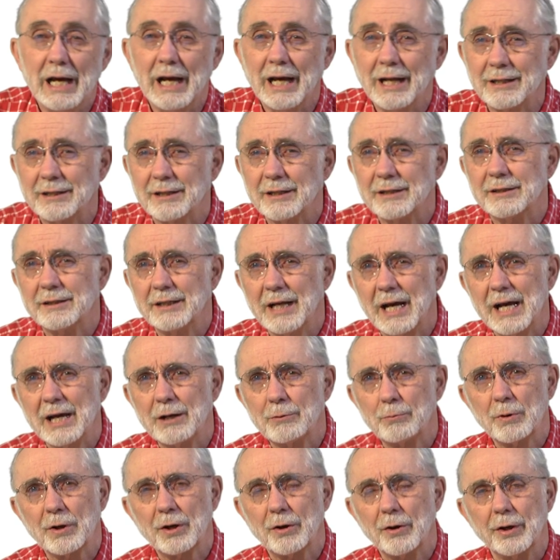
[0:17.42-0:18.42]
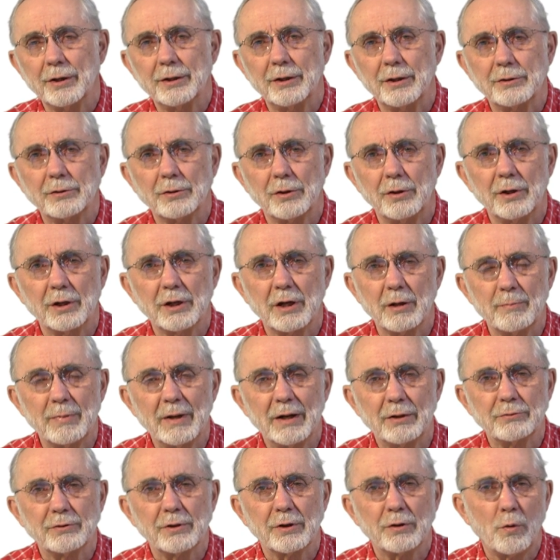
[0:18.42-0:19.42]
and today we're going to talk
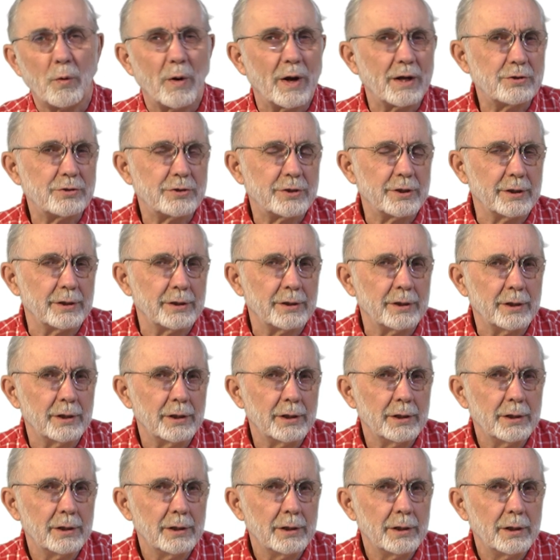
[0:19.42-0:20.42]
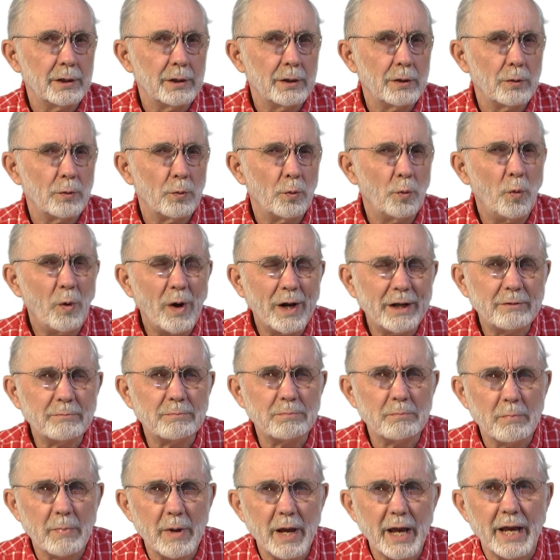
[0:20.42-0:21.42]
about the question,
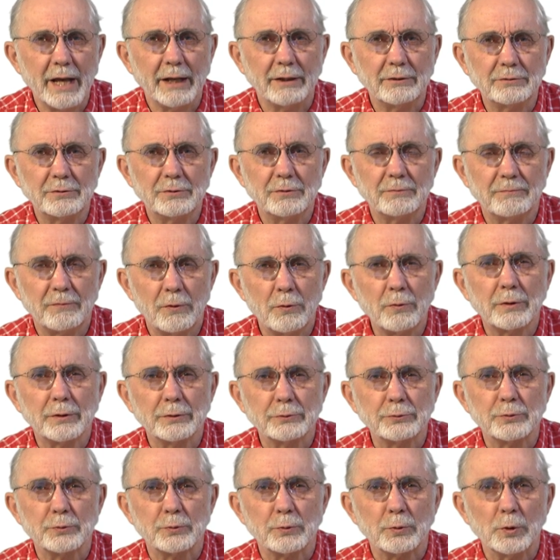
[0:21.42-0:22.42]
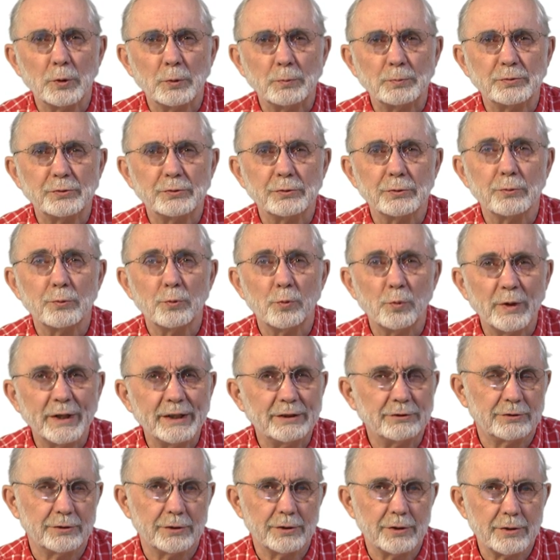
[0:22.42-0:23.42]
what makes focus groups
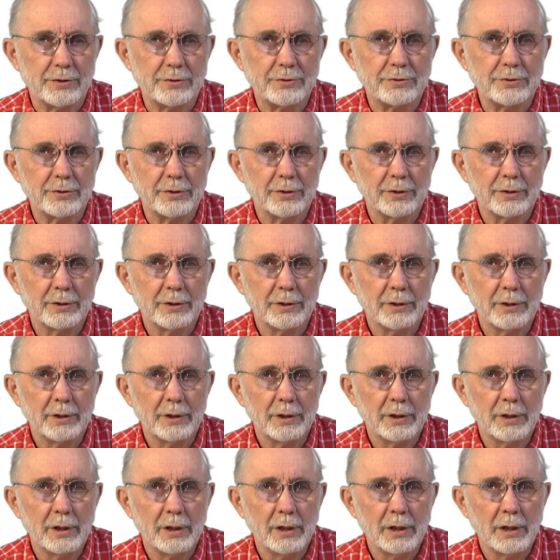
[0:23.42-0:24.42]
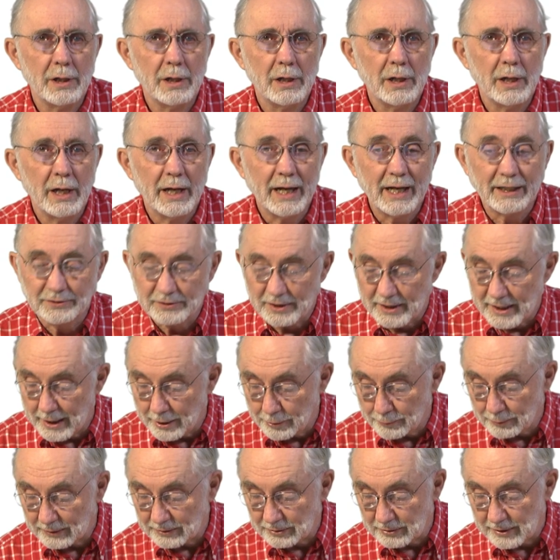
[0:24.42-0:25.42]
research? It's an
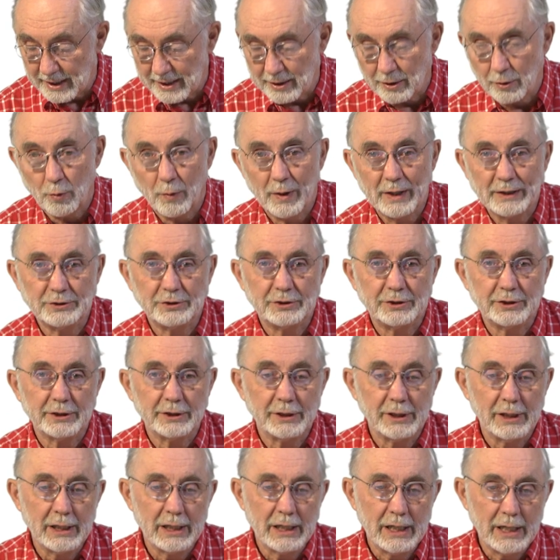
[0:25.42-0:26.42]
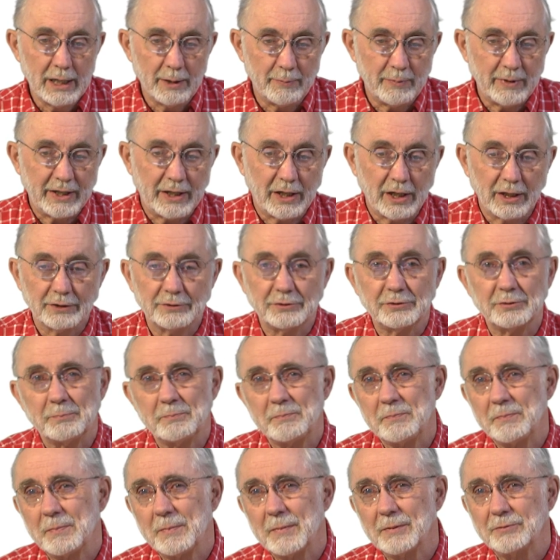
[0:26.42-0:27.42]
interesting question because
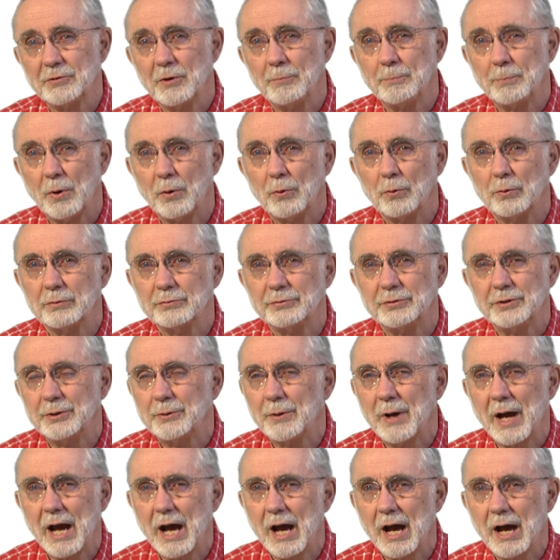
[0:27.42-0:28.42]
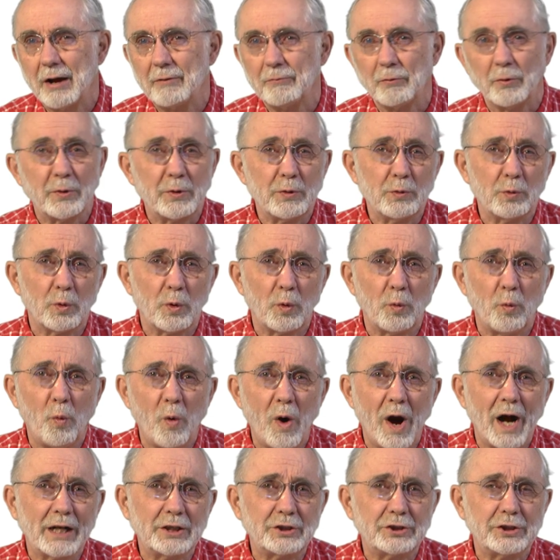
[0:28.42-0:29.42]
suppose you have or you were
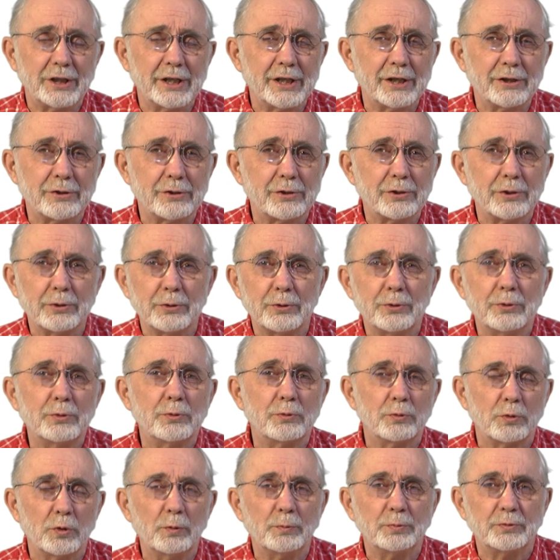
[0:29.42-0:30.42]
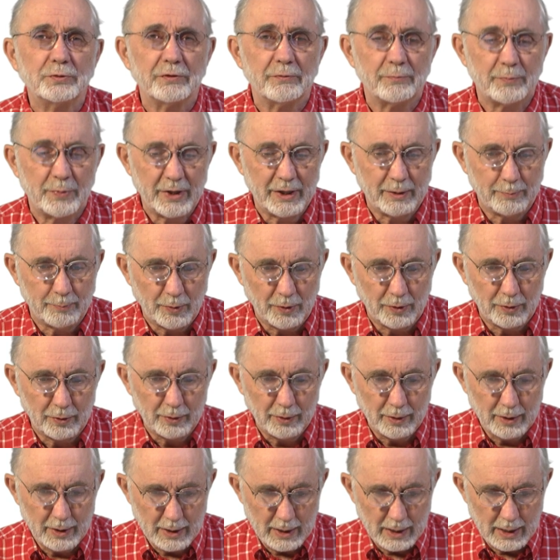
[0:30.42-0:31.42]
watching two groups of people,